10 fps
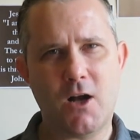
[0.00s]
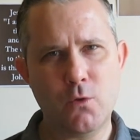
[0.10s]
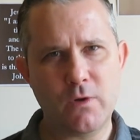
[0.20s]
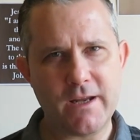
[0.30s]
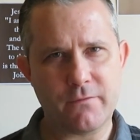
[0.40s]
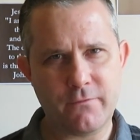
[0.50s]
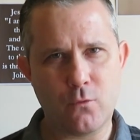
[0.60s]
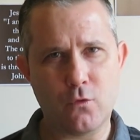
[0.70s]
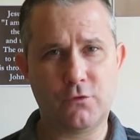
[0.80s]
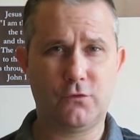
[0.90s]
Only a
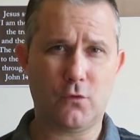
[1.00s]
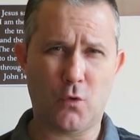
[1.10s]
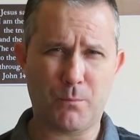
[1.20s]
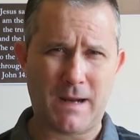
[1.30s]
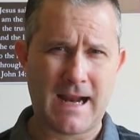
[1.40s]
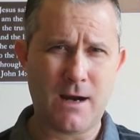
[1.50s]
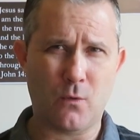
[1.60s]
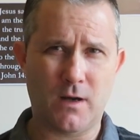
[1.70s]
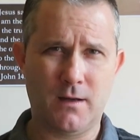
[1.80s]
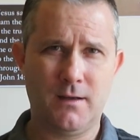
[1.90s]
force or
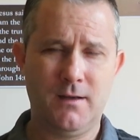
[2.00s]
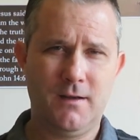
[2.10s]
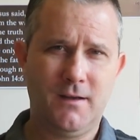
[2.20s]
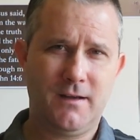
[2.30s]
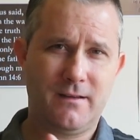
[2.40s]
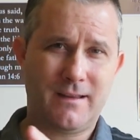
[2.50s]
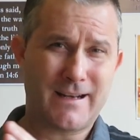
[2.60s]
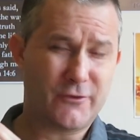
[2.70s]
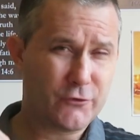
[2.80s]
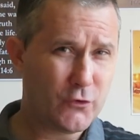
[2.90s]
power
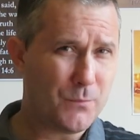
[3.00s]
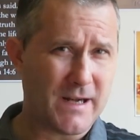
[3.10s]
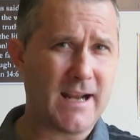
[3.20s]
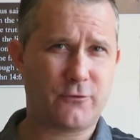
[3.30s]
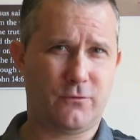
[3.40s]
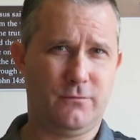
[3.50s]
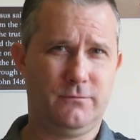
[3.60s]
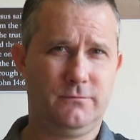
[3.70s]
that is supernatural,